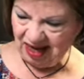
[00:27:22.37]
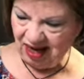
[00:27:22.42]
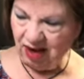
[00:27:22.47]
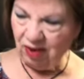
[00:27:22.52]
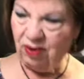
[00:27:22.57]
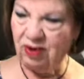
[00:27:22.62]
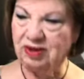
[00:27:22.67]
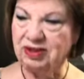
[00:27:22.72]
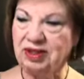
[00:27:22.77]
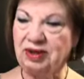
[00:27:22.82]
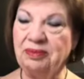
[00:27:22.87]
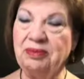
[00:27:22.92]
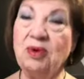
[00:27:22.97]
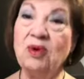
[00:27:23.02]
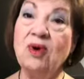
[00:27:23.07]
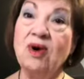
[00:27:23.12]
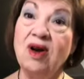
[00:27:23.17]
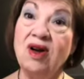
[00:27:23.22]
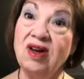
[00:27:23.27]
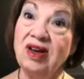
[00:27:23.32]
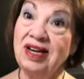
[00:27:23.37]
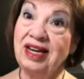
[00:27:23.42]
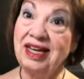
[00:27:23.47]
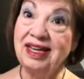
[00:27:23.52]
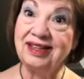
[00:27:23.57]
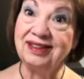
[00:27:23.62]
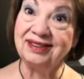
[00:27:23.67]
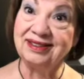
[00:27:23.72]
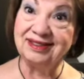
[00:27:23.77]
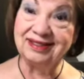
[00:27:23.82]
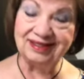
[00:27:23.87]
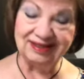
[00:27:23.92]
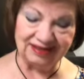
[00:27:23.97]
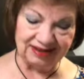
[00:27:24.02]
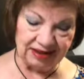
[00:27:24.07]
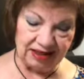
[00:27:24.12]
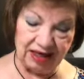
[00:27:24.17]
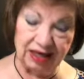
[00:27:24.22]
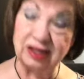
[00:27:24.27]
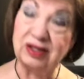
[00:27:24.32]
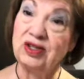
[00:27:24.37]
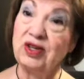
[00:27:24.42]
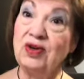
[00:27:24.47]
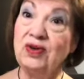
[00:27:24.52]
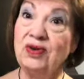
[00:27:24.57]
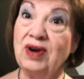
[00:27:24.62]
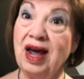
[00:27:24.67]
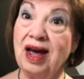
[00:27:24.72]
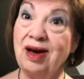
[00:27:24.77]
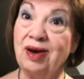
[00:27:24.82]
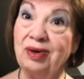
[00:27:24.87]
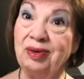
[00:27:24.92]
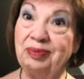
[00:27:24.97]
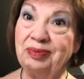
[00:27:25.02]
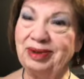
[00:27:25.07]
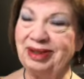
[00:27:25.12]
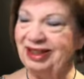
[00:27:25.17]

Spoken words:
We'll do more on it soon, I hope.